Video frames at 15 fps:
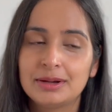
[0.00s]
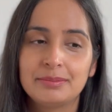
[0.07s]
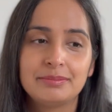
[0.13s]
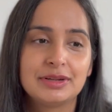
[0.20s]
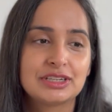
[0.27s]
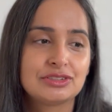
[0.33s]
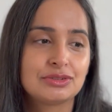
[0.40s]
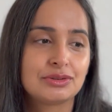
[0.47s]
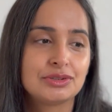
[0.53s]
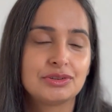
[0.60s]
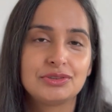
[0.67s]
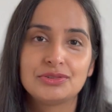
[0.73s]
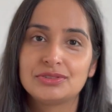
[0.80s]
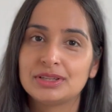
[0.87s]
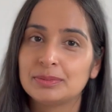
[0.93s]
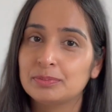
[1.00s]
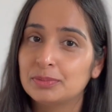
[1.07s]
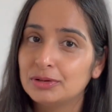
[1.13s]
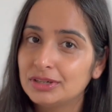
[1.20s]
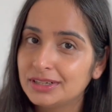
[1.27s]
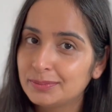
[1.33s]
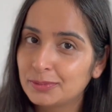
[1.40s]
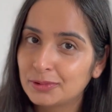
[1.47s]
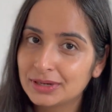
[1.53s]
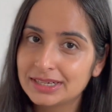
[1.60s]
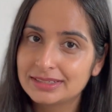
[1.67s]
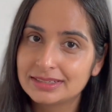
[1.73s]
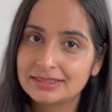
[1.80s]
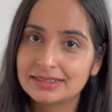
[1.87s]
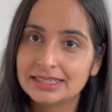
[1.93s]
Make sure you're using bullet
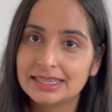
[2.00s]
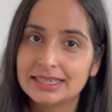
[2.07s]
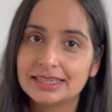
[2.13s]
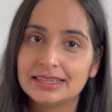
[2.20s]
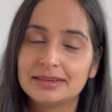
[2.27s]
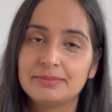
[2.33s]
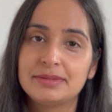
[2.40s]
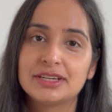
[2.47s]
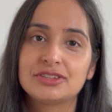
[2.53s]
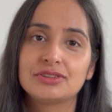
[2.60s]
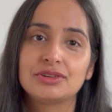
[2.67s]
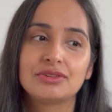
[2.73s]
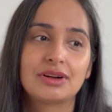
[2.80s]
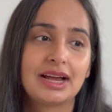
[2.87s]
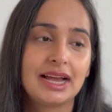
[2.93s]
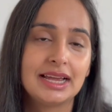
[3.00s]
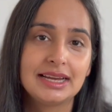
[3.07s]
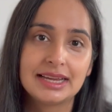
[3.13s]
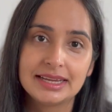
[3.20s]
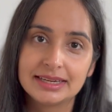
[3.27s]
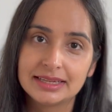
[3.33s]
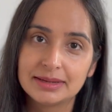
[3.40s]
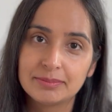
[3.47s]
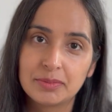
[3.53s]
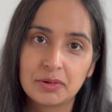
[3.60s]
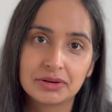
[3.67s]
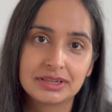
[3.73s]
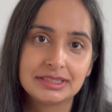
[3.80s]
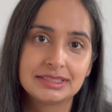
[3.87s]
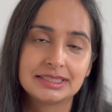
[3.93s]
points as needed. Make sure you're highlighting
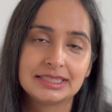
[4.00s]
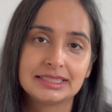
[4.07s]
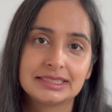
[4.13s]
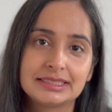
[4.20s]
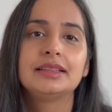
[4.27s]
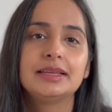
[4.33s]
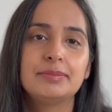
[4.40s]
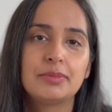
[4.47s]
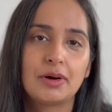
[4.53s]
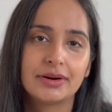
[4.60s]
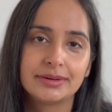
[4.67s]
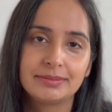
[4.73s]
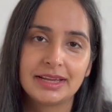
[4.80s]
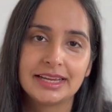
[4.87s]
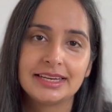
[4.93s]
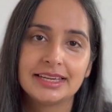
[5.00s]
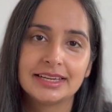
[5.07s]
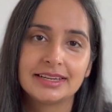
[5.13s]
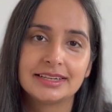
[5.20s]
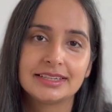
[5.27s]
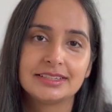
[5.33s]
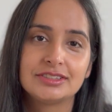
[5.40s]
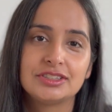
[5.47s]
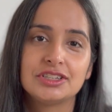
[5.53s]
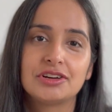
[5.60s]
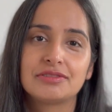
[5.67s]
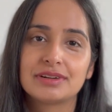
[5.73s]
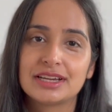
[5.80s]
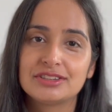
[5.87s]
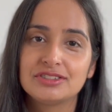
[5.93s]
important things. The bottom line here is
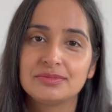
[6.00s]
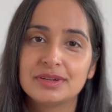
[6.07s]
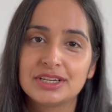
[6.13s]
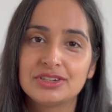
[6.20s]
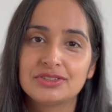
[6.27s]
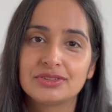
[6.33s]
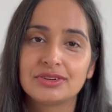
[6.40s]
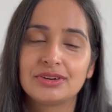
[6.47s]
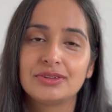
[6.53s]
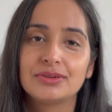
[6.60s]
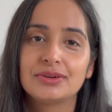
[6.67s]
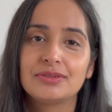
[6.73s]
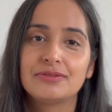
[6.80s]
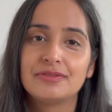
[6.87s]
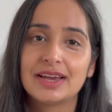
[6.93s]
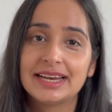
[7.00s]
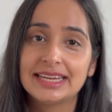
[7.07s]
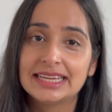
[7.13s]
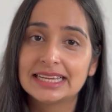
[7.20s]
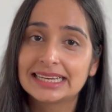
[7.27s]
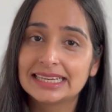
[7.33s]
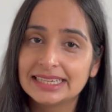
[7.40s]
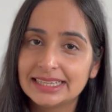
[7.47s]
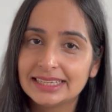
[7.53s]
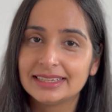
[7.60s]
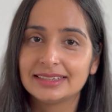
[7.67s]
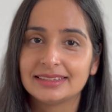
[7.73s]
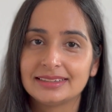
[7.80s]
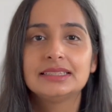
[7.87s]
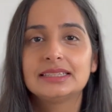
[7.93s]
your resume should look very
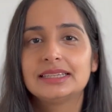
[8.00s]
clean.